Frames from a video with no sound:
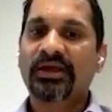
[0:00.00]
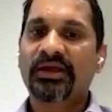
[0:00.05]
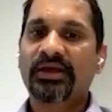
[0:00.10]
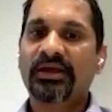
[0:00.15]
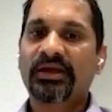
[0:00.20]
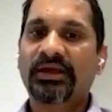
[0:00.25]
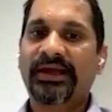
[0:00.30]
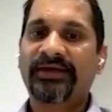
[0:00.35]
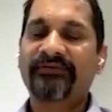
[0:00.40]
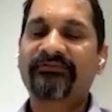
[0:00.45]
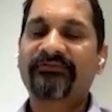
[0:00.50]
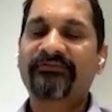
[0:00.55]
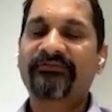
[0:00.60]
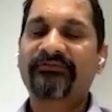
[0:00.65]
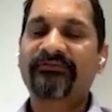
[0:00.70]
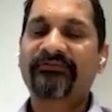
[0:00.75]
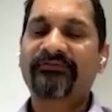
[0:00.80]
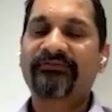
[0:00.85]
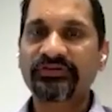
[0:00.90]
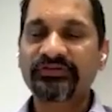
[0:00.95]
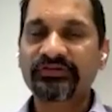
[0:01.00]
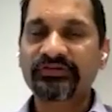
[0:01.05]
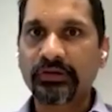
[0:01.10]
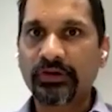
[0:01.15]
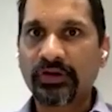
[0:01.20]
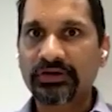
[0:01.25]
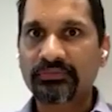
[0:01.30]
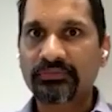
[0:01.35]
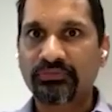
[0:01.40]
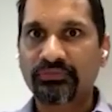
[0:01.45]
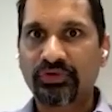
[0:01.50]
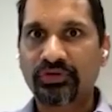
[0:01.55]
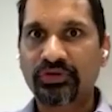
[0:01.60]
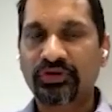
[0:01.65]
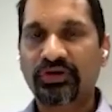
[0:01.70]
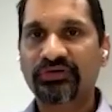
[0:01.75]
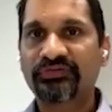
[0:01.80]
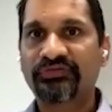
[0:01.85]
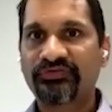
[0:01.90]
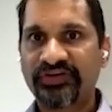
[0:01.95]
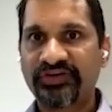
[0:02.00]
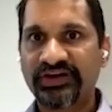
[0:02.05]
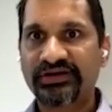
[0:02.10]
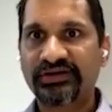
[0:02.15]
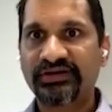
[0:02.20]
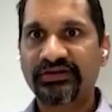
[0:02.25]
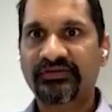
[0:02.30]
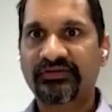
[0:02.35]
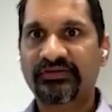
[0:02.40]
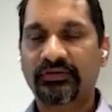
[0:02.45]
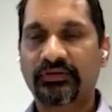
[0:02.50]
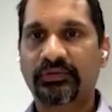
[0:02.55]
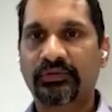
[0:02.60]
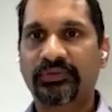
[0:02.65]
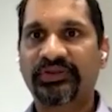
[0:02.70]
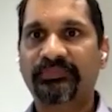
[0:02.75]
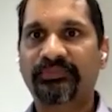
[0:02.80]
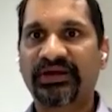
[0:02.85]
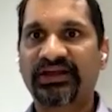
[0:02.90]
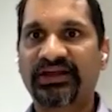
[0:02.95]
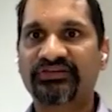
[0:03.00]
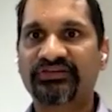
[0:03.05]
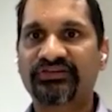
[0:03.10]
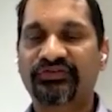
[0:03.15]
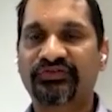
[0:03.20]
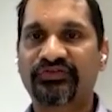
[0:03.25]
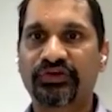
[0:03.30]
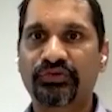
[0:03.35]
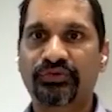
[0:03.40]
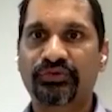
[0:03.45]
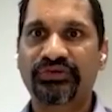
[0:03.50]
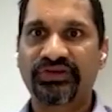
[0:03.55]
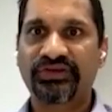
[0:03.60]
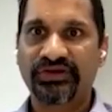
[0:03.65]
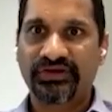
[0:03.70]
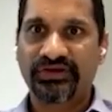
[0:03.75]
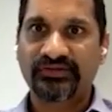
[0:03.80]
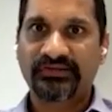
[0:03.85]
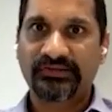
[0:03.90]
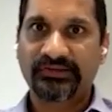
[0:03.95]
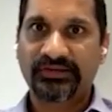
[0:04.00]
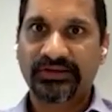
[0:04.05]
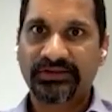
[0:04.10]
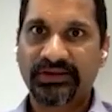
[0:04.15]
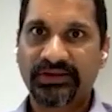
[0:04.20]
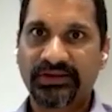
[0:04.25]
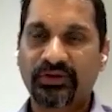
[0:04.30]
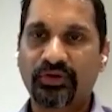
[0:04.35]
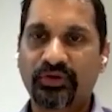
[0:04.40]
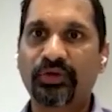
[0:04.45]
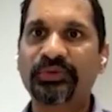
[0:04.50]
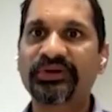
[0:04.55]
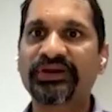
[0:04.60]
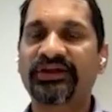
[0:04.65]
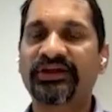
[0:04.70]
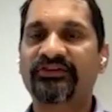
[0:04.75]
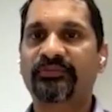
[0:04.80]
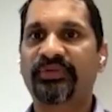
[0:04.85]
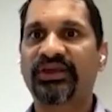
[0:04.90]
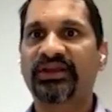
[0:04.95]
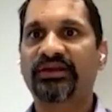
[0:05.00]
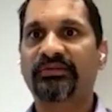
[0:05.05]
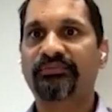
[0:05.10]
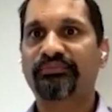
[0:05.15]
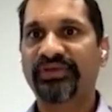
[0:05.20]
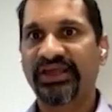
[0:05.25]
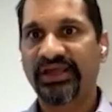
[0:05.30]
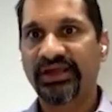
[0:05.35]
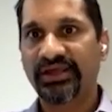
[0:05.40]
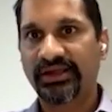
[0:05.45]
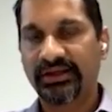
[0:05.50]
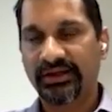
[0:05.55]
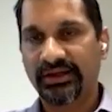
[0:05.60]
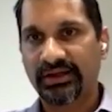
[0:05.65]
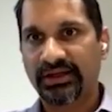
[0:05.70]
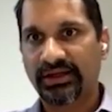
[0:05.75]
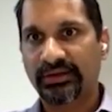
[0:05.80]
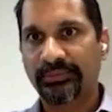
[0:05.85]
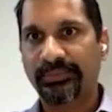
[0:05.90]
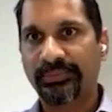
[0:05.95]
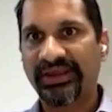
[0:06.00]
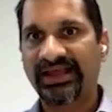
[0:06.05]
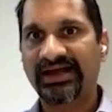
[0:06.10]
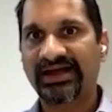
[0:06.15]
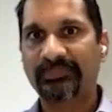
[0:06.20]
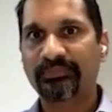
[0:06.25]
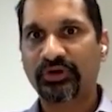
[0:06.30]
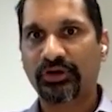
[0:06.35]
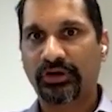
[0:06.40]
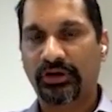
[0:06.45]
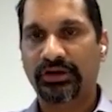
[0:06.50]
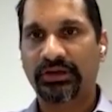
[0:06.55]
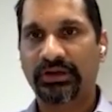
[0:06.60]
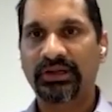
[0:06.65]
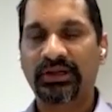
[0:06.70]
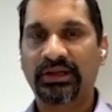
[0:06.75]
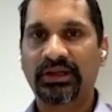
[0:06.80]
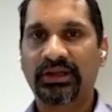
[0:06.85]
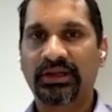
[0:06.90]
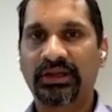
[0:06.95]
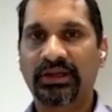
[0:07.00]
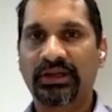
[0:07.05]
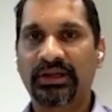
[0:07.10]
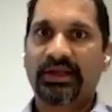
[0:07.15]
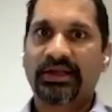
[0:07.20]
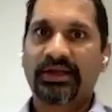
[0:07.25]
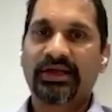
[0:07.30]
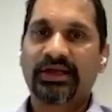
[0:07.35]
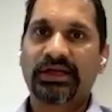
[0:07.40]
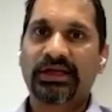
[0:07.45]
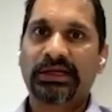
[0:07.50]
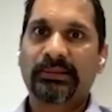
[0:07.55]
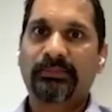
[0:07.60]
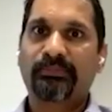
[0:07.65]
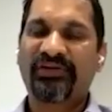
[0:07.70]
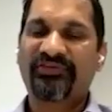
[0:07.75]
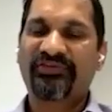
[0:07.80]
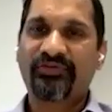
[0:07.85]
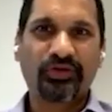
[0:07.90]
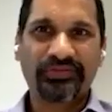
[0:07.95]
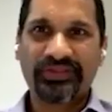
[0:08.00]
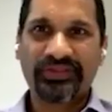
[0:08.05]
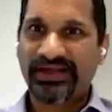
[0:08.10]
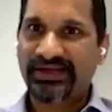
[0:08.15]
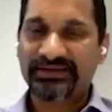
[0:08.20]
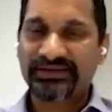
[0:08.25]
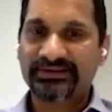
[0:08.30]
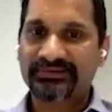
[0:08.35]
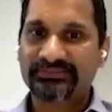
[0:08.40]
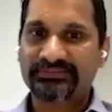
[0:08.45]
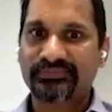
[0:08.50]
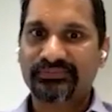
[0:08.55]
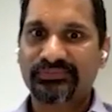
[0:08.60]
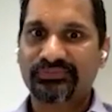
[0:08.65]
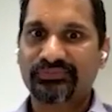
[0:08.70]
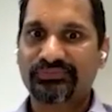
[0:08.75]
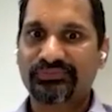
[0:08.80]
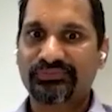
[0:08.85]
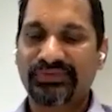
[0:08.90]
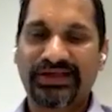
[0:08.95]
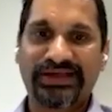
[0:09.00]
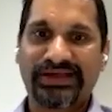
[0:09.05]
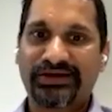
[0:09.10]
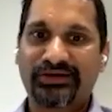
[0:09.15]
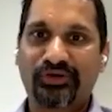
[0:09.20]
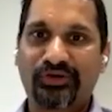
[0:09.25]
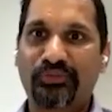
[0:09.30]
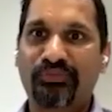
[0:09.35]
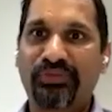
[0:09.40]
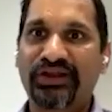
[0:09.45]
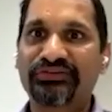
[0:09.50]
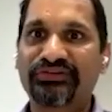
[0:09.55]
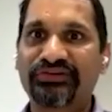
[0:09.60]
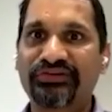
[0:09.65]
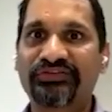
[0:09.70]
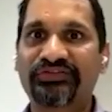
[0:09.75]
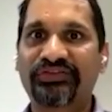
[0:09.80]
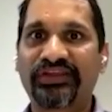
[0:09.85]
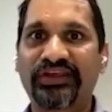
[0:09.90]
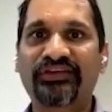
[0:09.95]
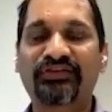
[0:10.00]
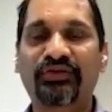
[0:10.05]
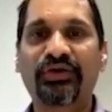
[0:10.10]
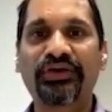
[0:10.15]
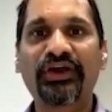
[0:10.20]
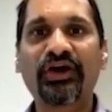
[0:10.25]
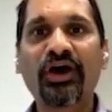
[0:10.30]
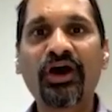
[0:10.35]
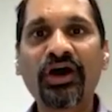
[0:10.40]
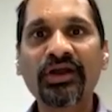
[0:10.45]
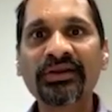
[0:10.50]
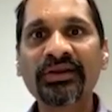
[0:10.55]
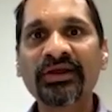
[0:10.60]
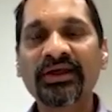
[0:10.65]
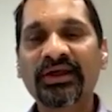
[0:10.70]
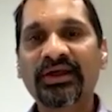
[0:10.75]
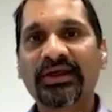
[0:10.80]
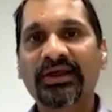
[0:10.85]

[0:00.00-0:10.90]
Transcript: I've focused a lot more on fitness over the past few years. I think COVID has been a big wake-up call. Before that, I had a whole bunch of things going on.